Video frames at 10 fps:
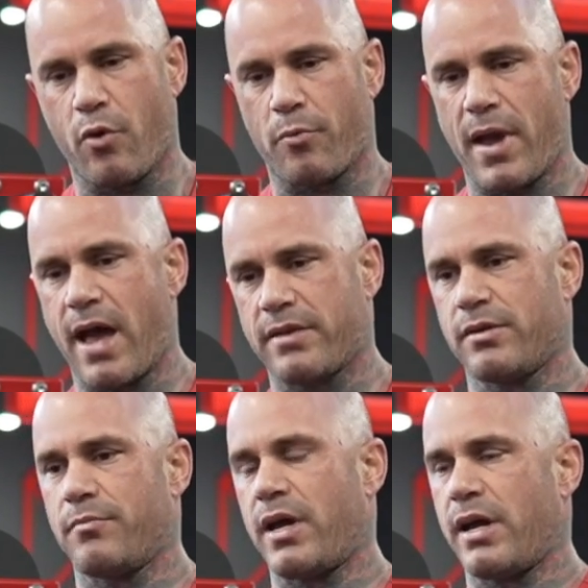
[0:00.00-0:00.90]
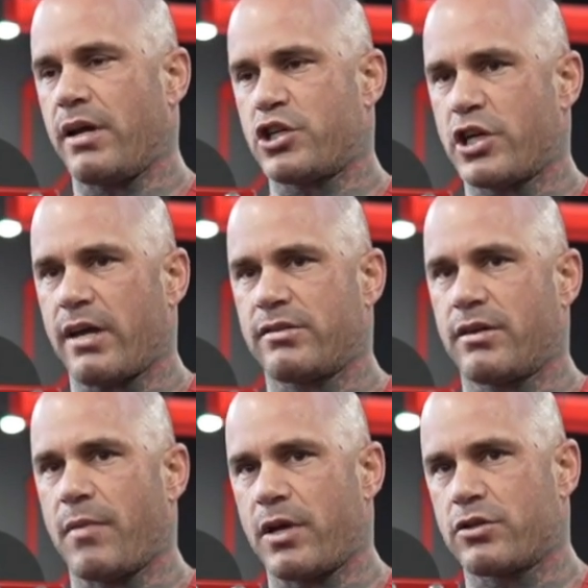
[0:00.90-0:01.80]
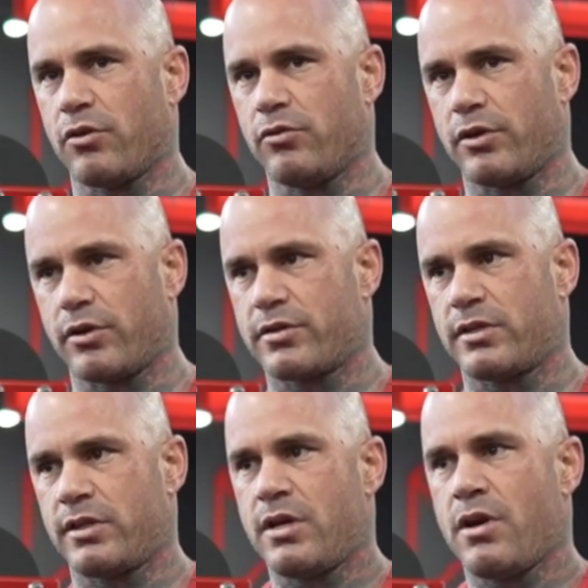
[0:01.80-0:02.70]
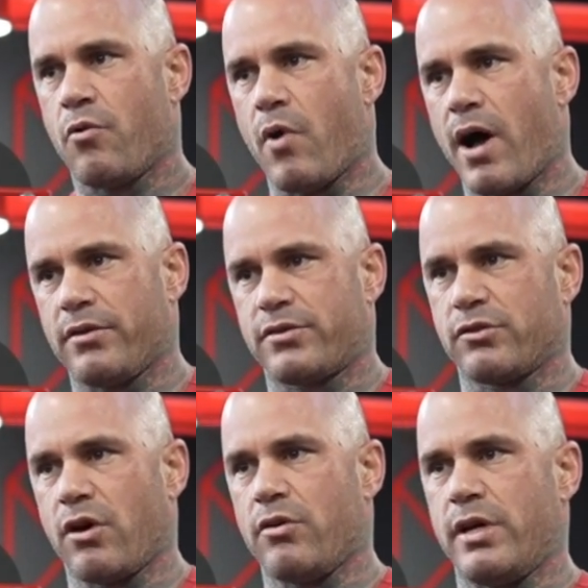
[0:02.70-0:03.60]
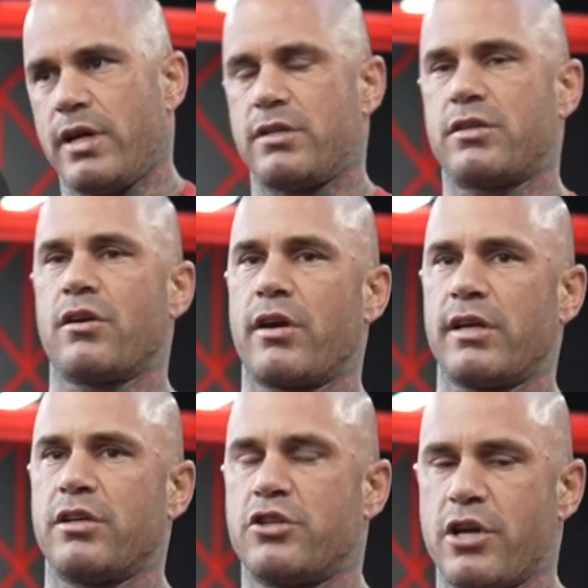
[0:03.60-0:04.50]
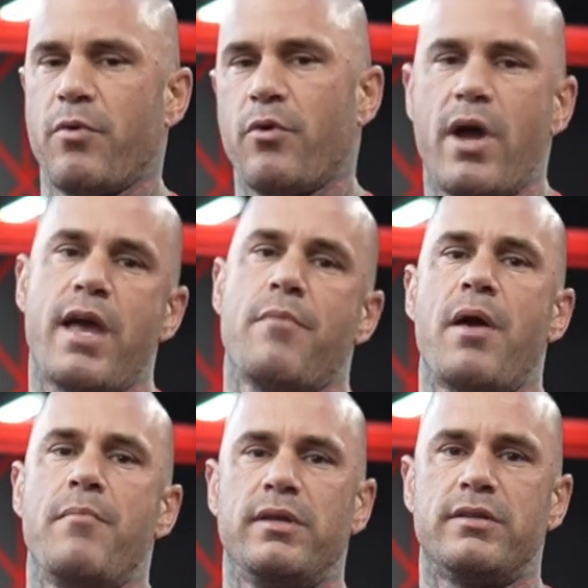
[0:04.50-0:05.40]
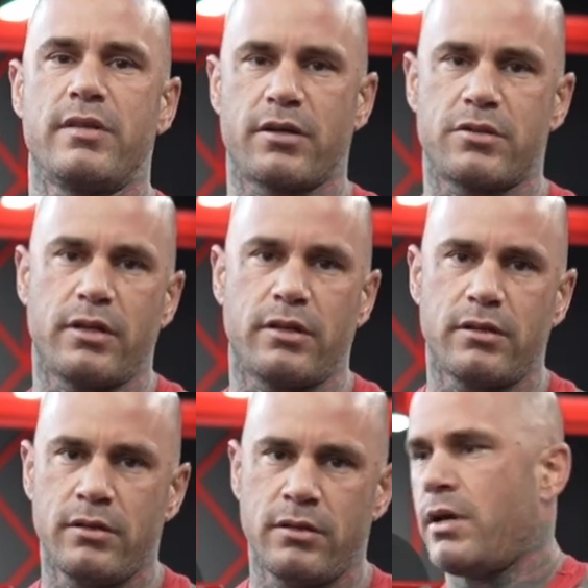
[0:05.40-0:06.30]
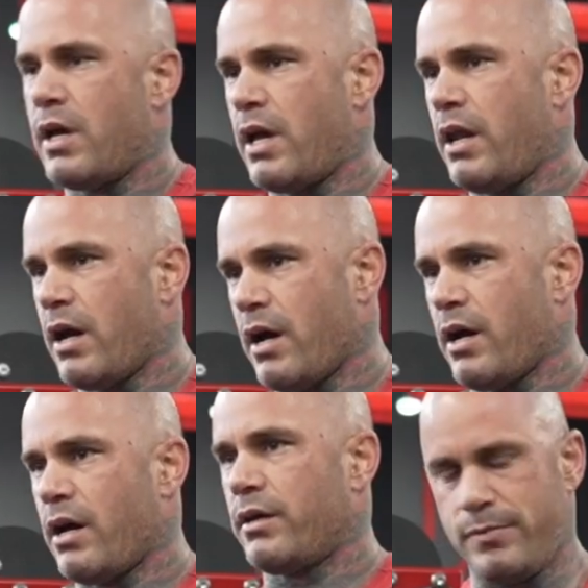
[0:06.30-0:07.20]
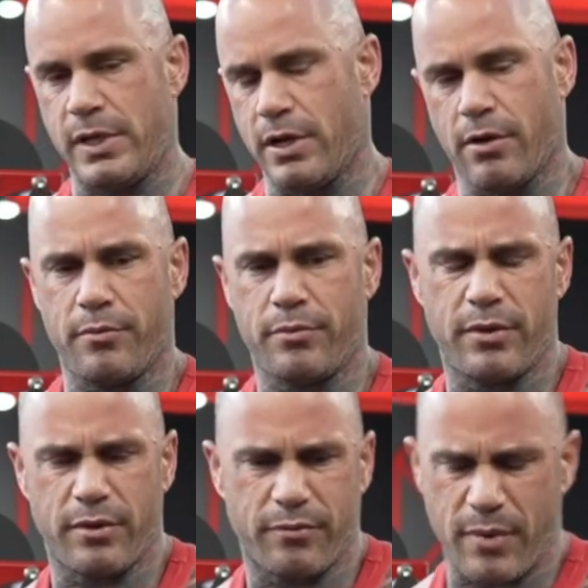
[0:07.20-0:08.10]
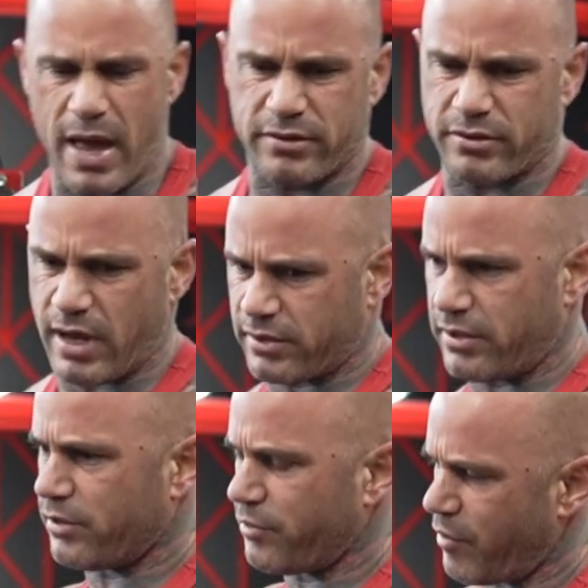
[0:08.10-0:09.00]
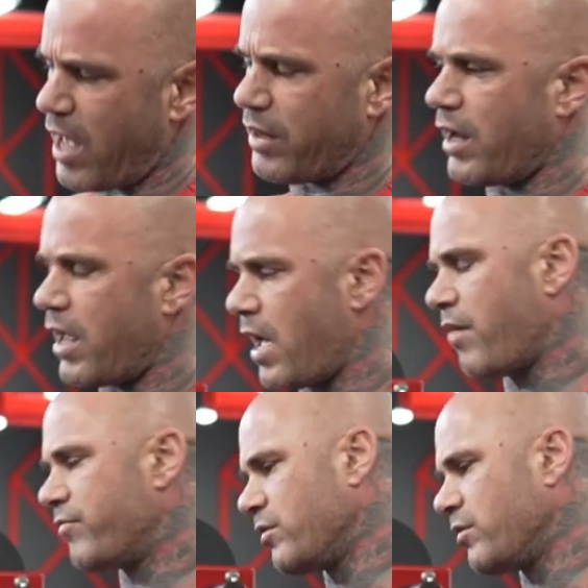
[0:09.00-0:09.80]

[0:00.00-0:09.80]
more mass in my chest and my shoulders while slowly starting to chip away at my midsection and uh, you know the ex- excess fat that I have.